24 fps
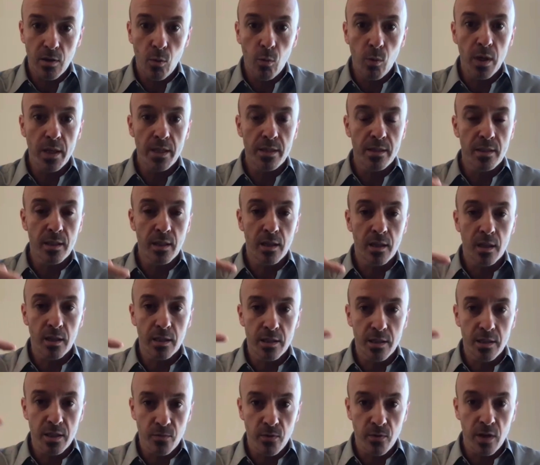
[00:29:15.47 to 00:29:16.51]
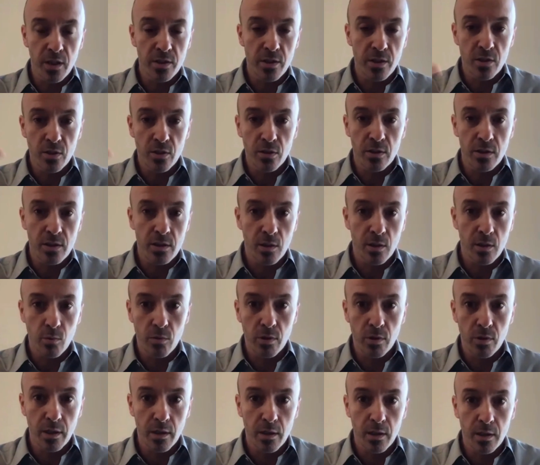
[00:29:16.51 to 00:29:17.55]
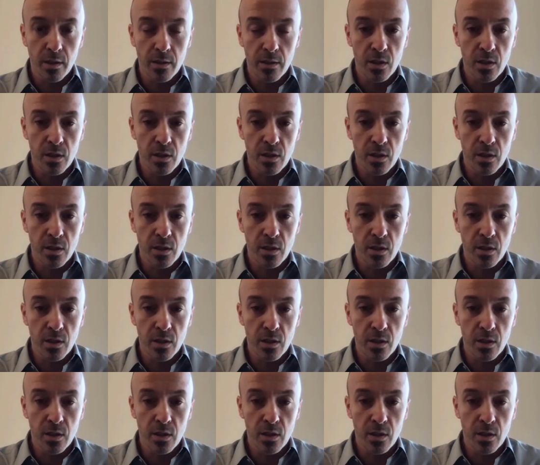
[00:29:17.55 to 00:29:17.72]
once this function is going to start work.